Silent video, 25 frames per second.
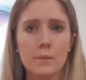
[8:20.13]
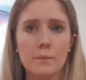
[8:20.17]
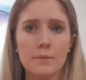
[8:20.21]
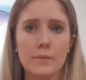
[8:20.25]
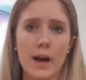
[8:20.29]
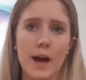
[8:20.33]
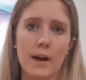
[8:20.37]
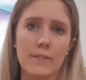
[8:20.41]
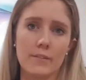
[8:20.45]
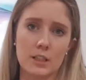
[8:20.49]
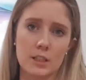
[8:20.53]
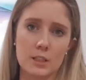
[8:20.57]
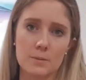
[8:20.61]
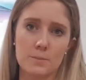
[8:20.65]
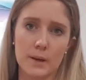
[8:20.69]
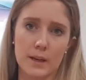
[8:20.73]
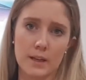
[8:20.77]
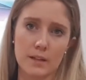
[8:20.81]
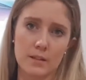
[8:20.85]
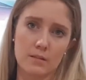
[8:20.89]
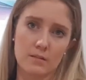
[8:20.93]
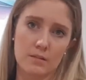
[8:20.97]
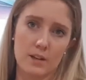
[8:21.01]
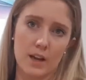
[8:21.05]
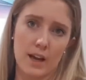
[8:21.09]
having
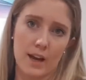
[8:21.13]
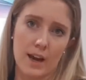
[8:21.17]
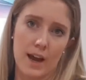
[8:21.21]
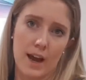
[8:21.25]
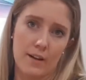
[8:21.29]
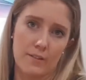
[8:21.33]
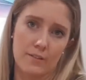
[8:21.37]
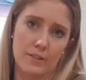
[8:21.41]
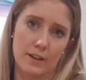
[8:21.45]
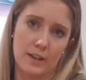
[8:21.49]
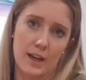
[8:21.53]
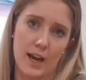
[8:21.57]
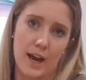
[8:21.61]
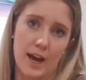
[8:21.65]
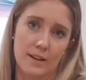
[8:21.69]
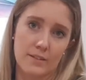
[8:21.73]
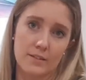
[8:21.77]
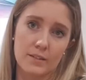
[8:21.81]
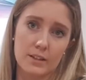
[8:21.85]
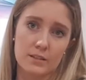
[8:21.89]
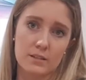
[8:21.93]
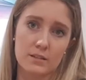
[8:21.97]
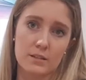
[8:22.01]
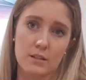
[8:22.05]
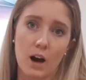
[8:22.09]
spent and having had
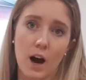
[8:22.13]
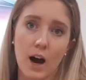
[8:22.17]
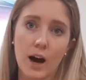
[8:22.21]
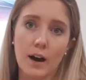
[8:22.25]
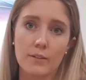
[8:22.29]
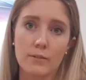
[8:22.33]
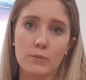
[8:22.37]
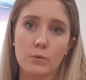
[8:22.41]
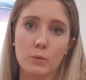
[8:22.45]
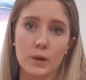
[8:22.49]
this life